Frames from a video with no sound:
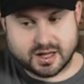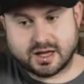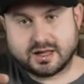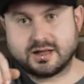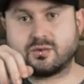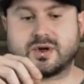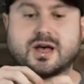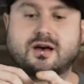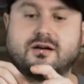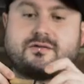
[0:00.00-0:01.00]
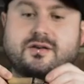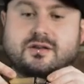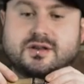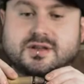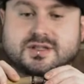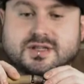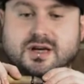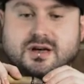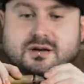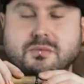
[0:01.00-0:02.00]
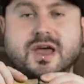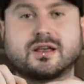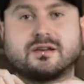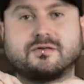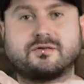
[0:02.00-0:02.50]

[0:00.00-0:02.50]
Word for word: And then we have this uh, mannequin